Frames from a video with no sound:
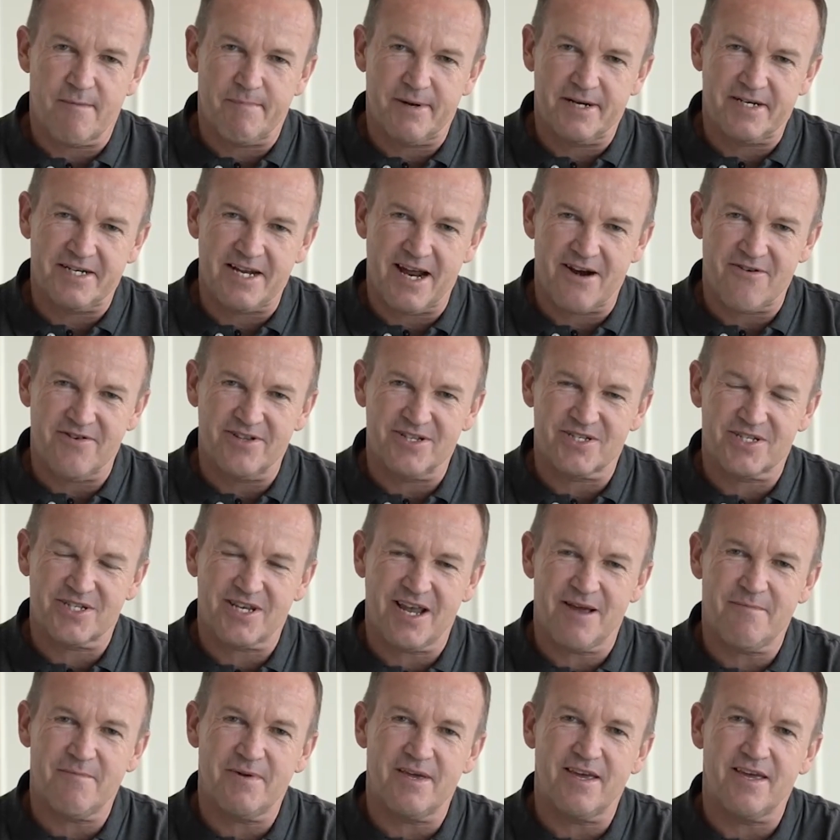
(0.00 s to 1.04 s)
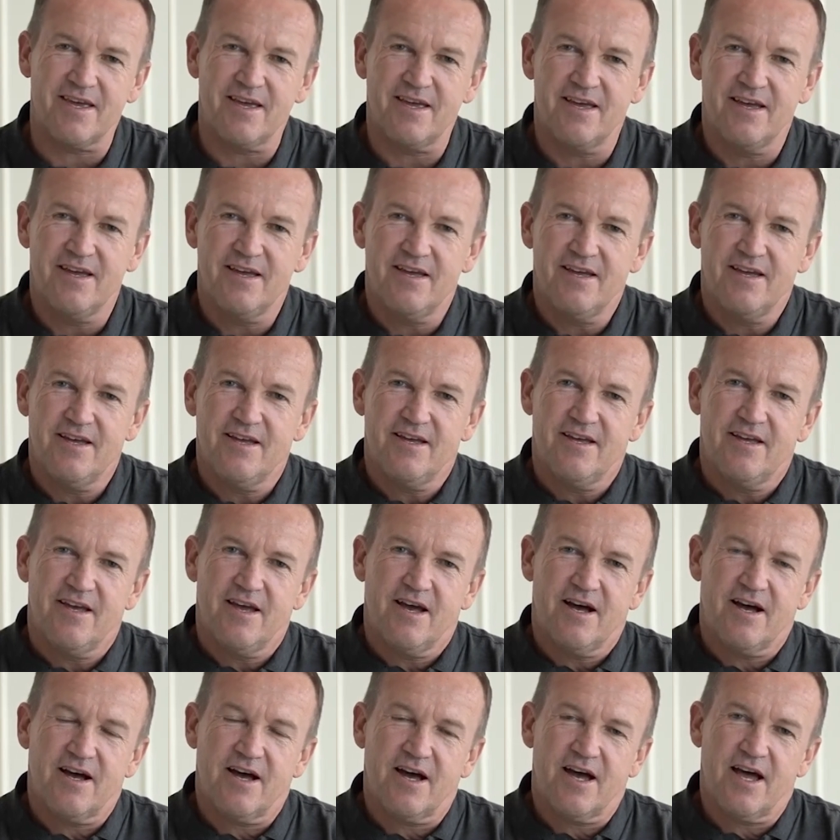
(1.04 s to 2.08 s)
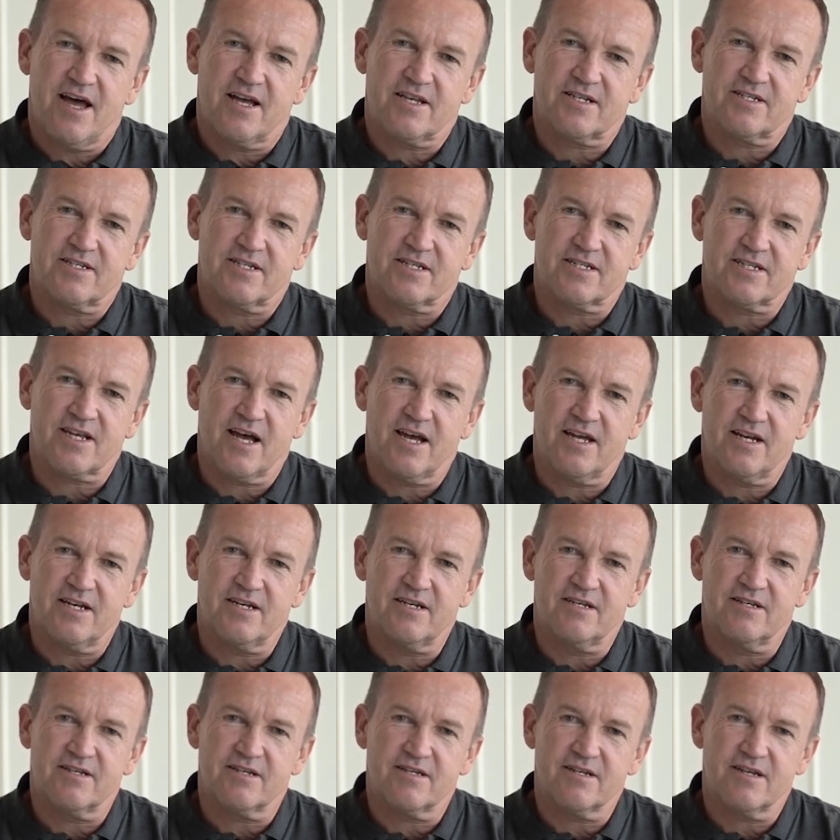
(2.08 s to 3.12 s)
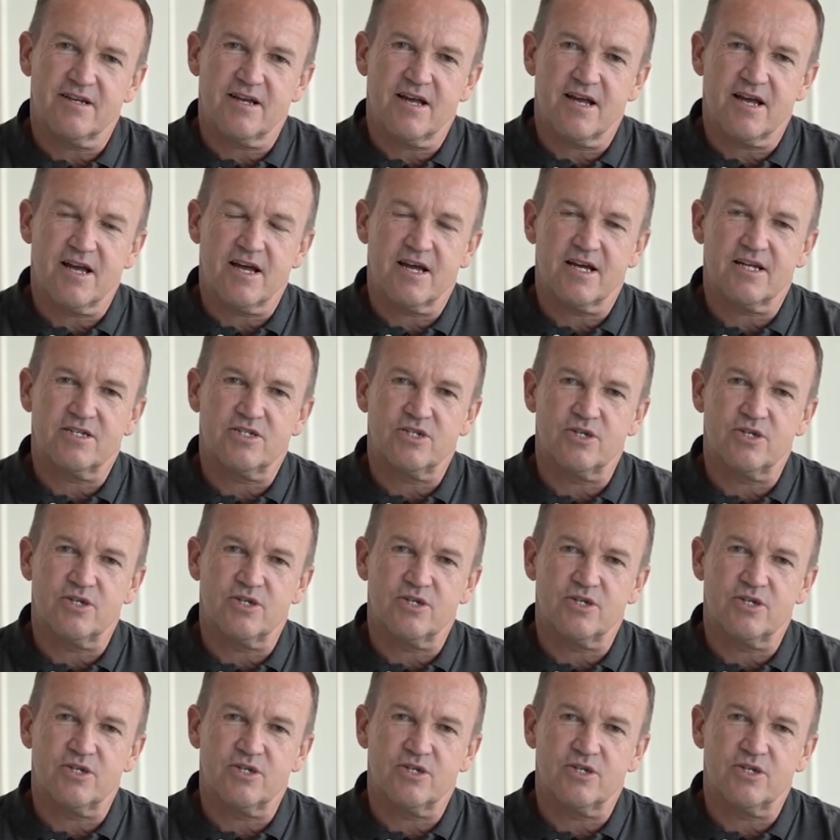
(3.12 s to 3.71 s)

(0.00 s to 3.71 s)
But Darren Sammy uh, has decided uh,